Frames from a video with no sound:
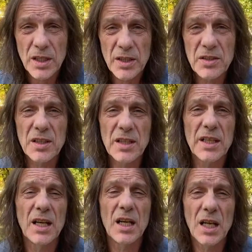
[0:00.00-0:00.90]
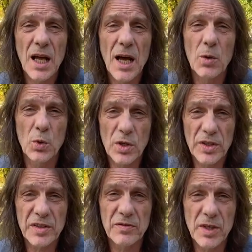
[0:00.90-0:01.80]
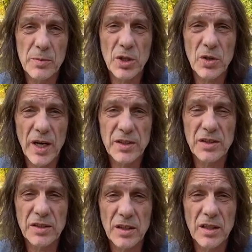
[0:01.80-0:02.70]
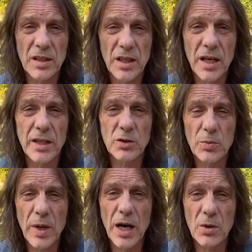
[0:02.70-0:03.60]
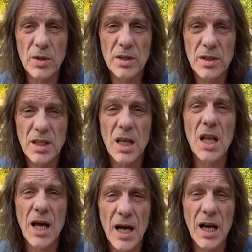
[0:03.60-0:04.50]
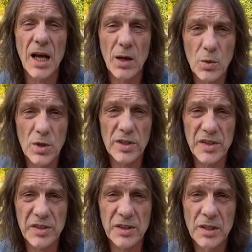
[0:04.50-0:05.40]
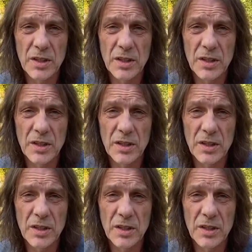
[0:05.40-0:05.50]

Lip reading: it's going to get a lot worse if Democrats hang to power. A lot worse.